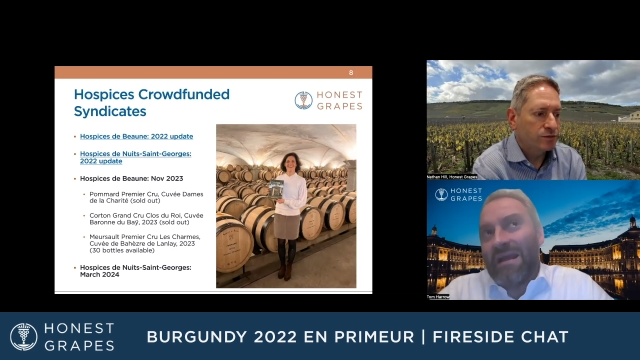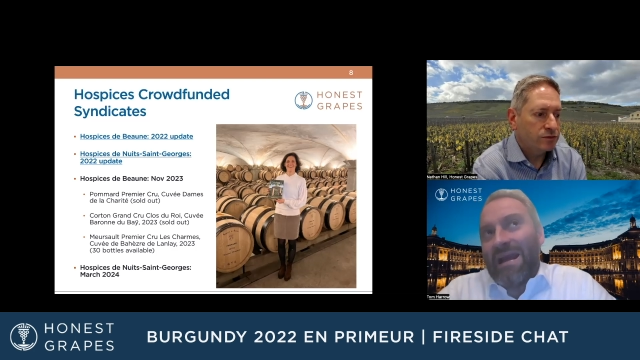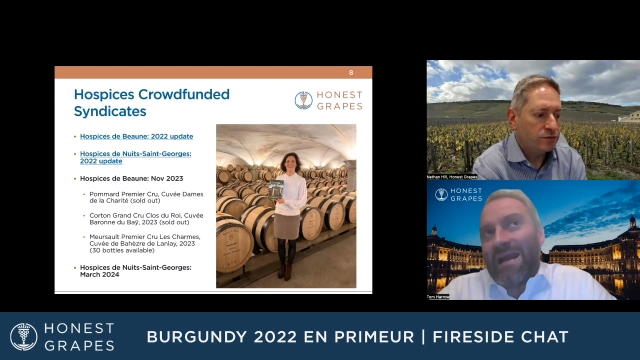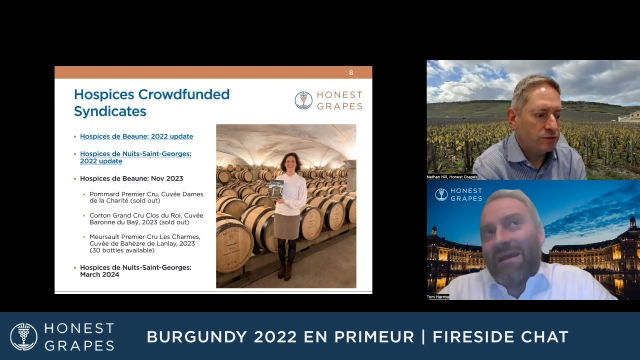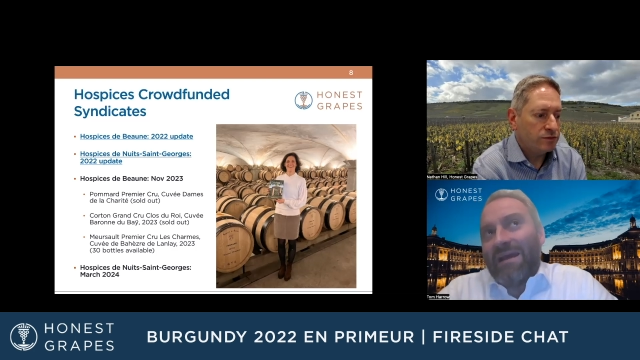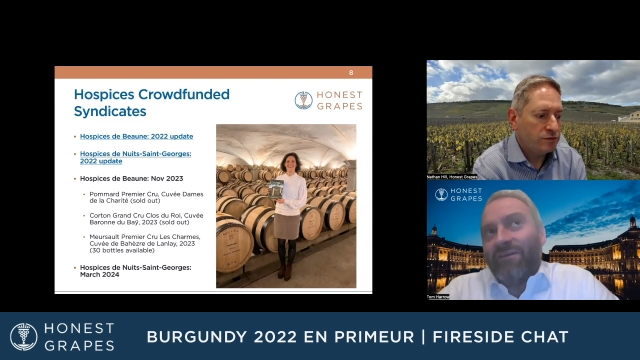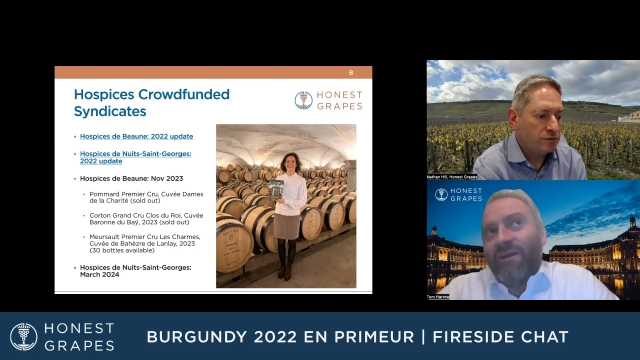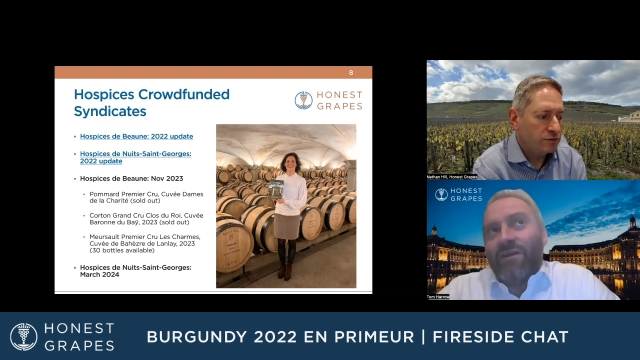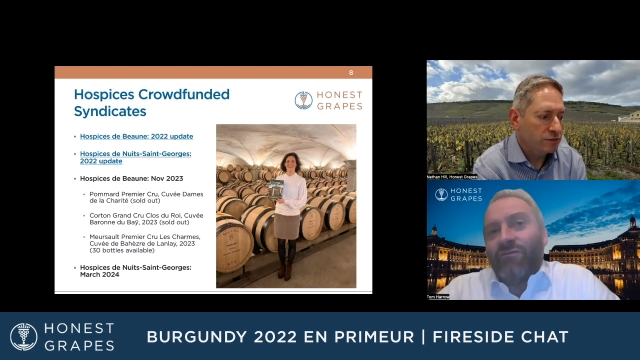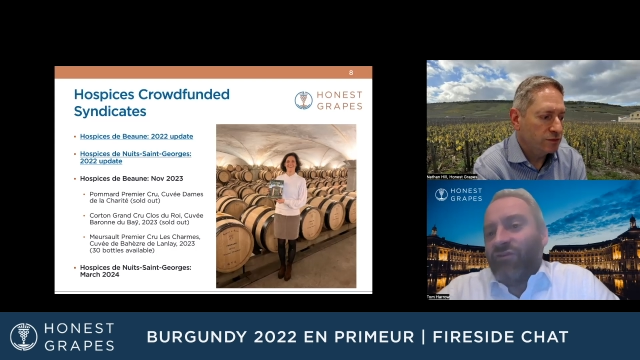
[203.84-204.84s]
Speaker 1: and the
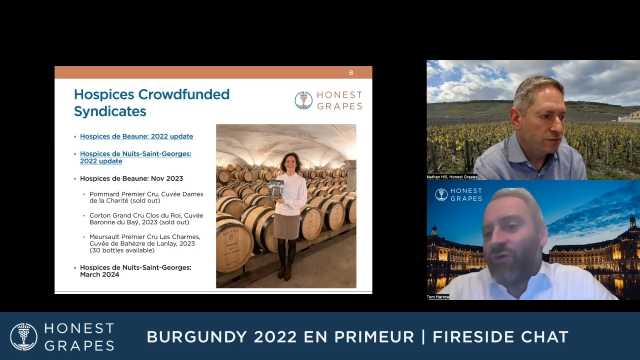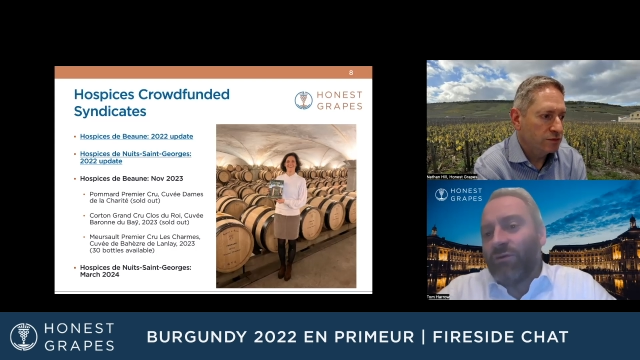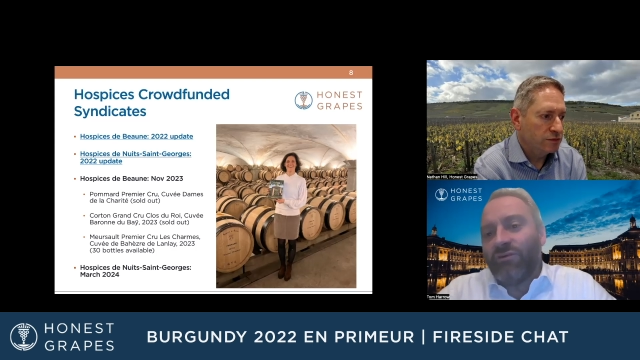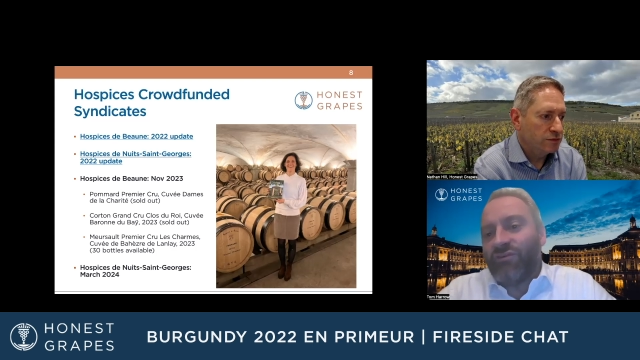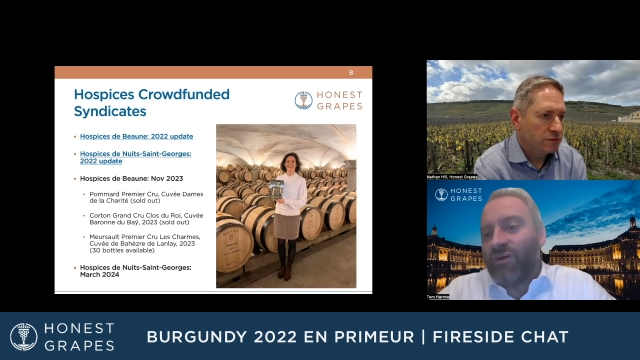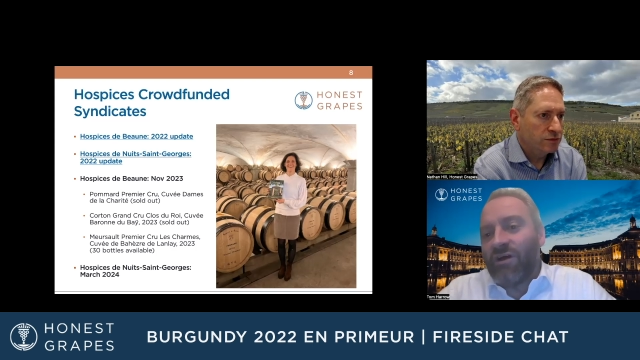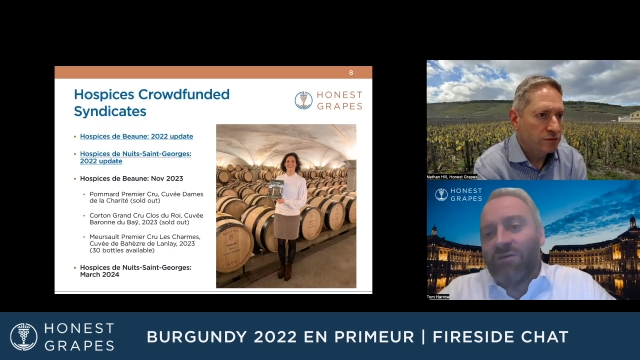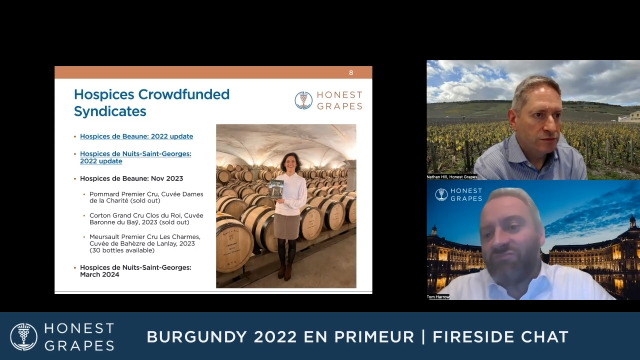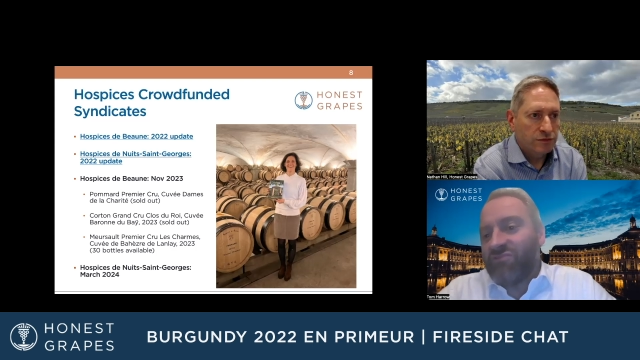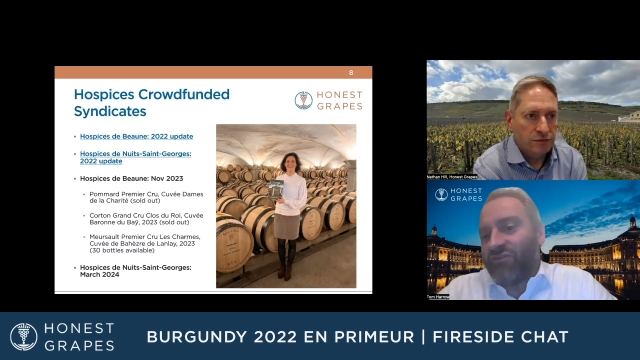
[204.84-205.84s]
end results are
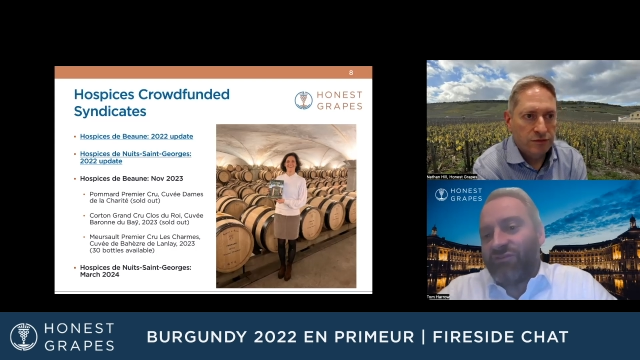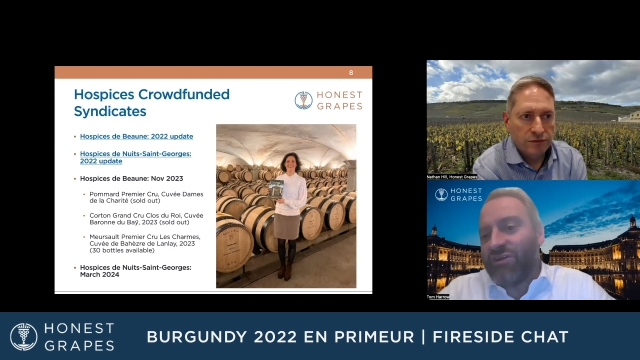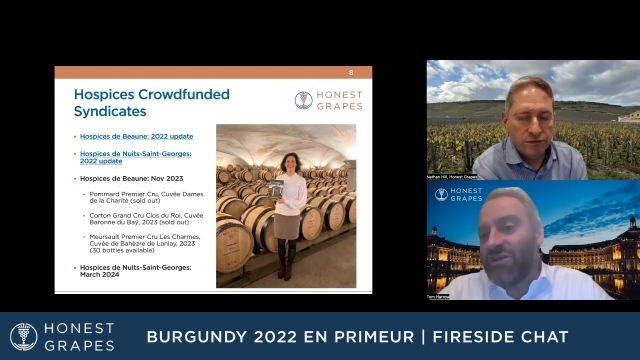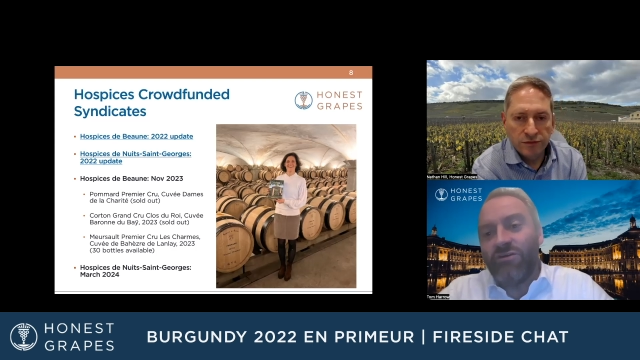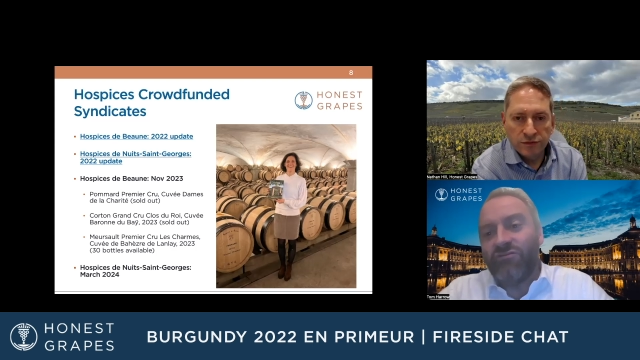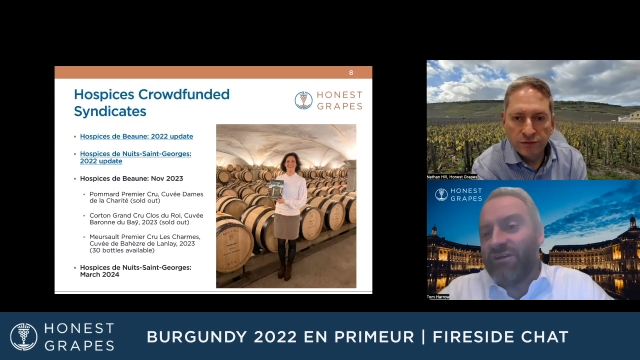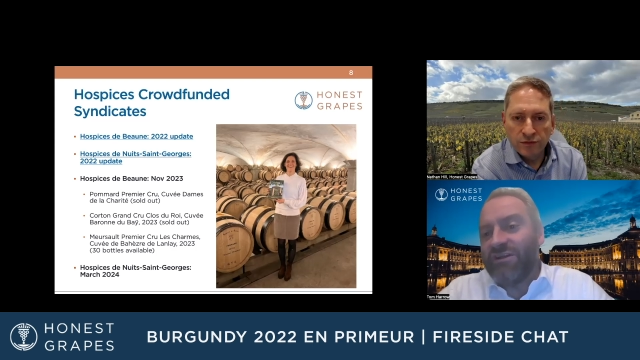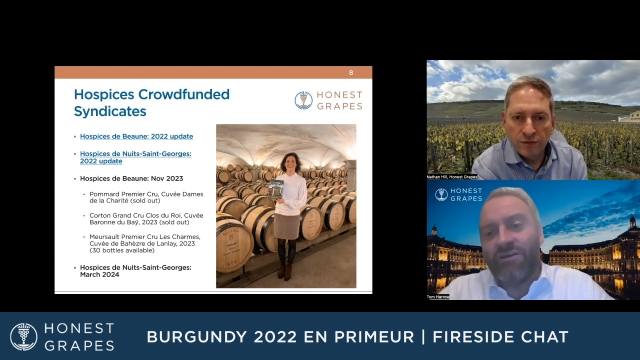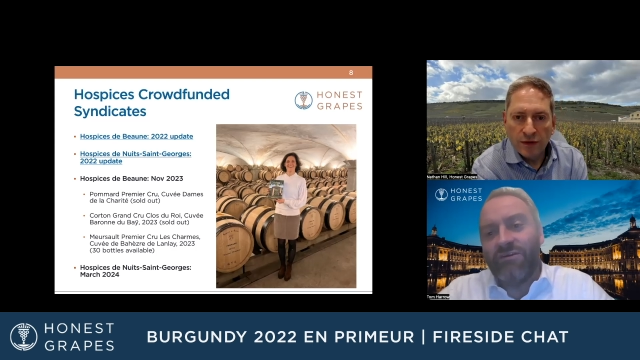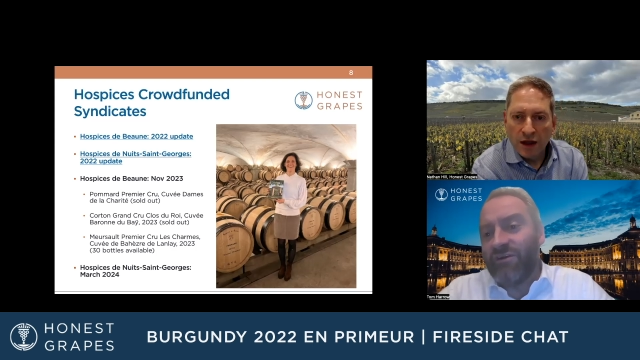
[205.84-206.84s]
just hugely hugely